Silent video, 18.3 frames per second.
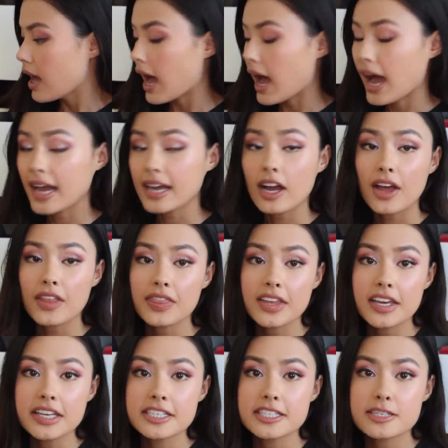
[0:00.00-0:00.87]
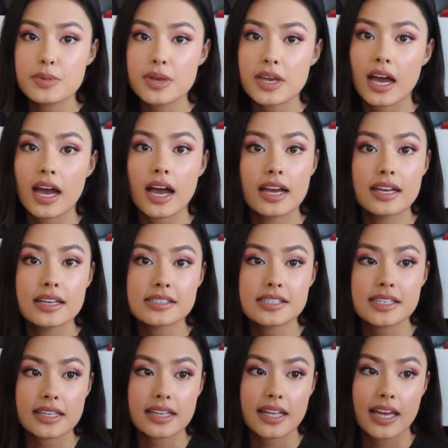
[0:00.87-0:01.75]
I got these
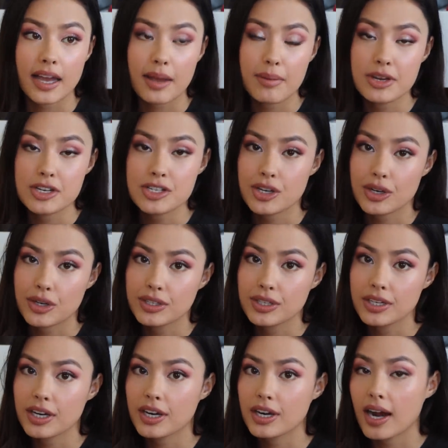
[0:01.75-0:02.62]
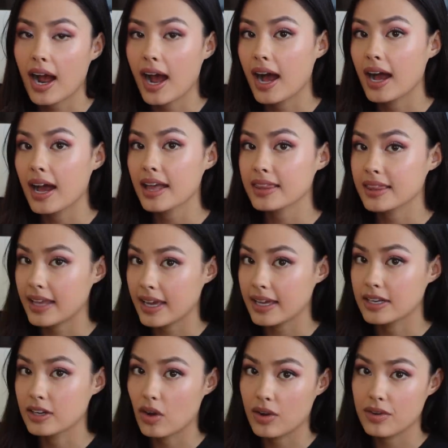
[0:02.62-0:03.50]
because, like I mentioned earlier, I
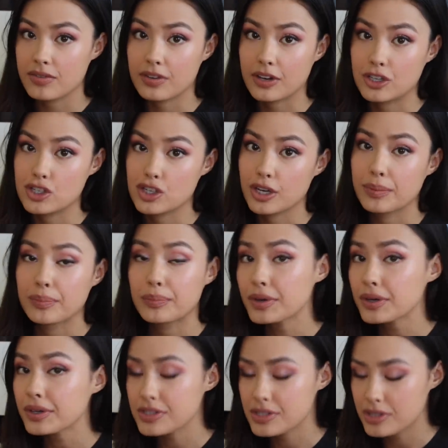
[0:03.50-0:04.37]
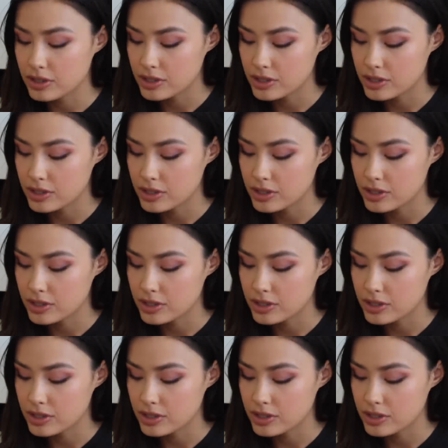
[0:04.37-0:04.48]
like nonfiction books.